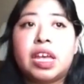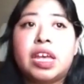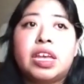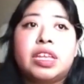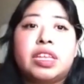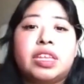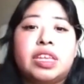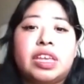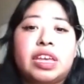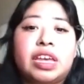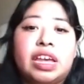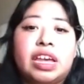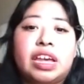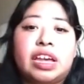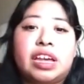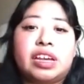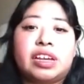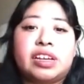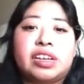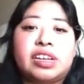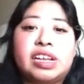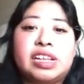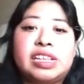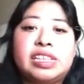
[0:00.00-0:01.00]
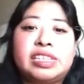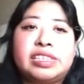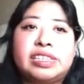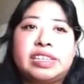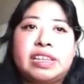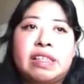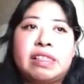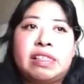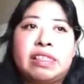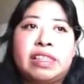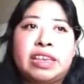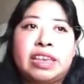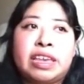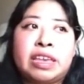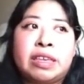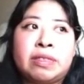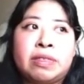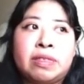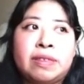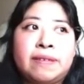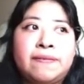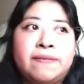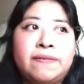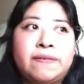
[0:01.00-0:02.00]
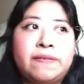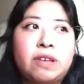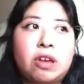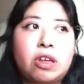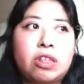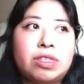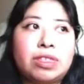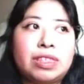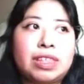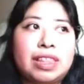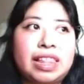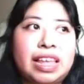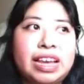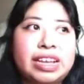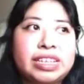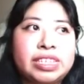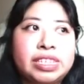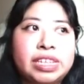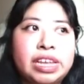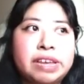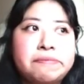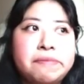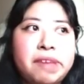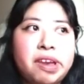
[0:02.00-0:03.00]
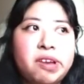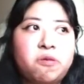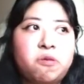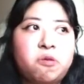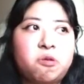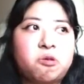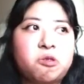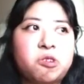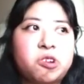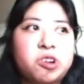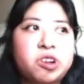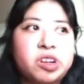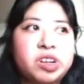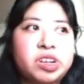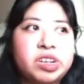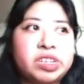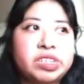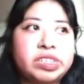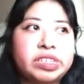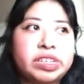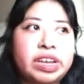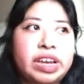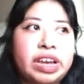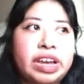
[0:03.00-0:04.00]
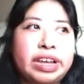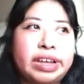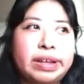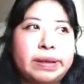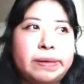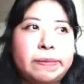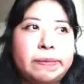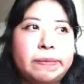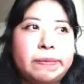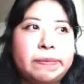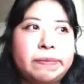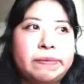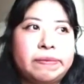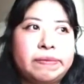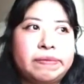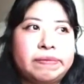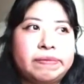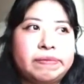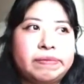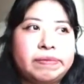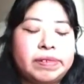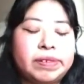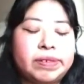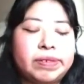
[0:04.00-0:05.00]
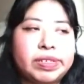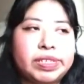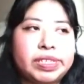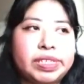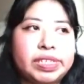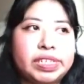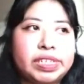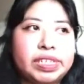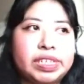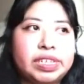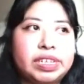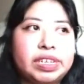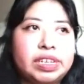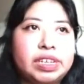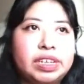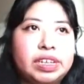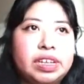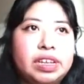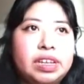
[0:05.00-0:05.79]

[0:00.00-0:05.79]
Yeah, because like the last time I worked, what was it?